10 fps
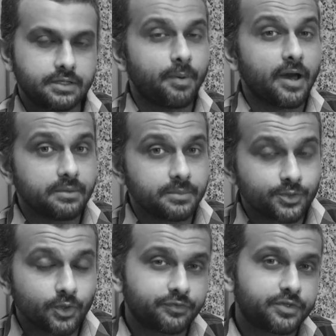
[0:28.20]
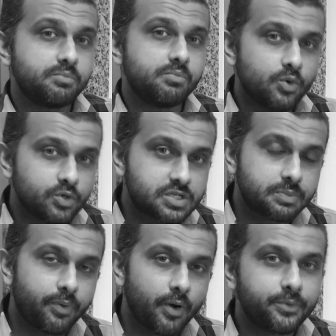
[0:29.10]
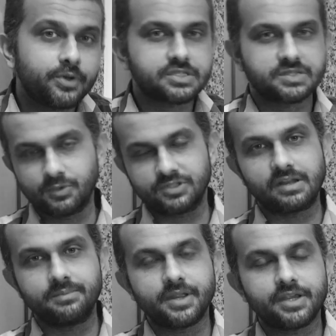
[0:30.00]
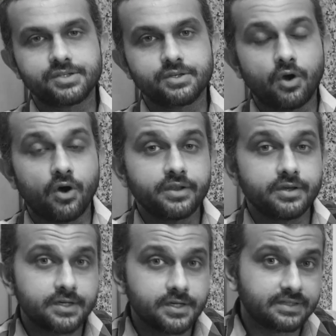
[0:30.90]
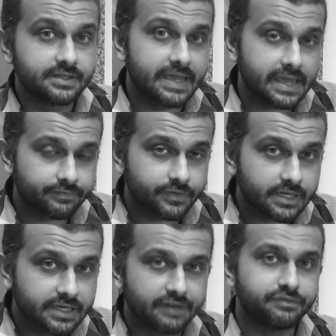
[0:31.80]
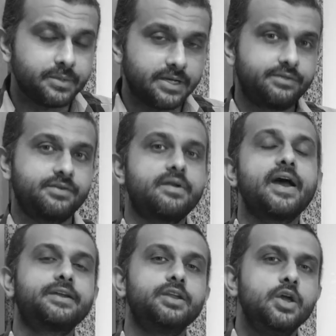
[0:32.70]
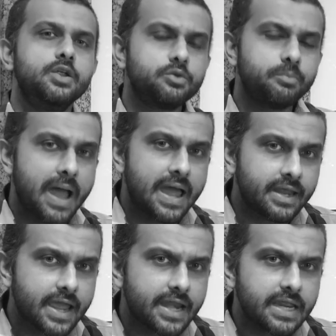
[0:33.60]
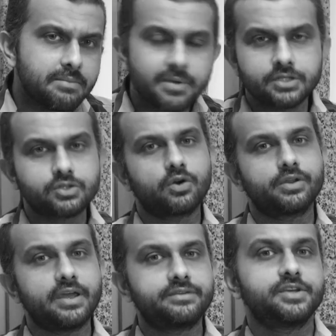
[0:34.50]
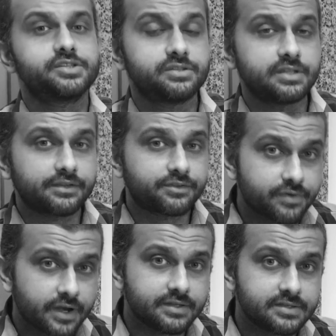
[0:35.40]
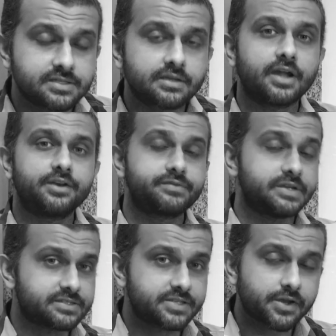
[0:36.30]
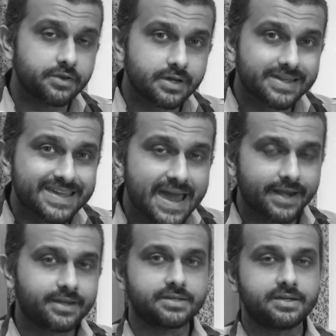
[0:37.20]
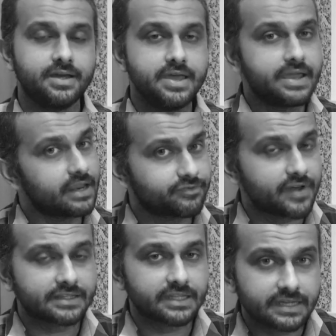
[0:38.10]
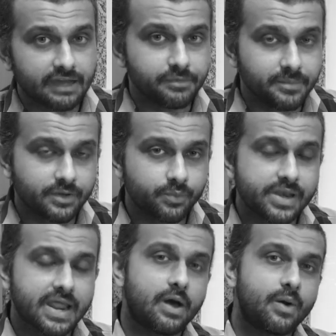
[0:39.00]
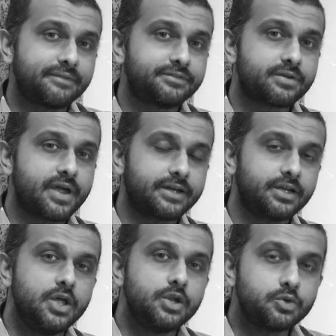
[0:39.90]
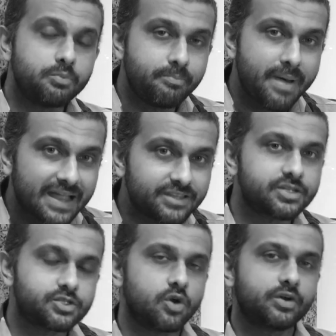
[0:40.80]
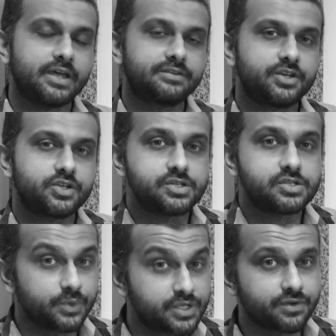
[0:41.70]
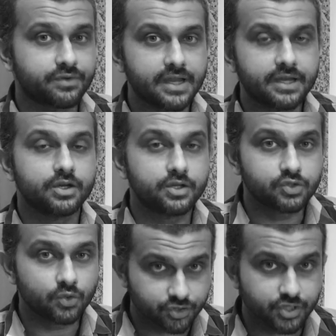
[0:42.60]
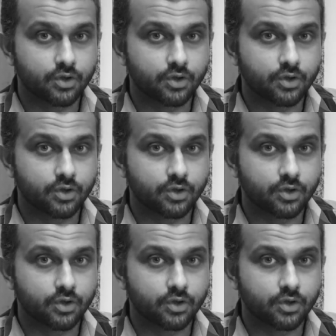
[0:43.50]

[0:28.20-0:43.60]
The parliament of the most popular poorest Muslim nation on earth gave the government the right to ban any mass organization that threatens the country's secular character. In fact, the government will now have the right to ban such organizations which create a social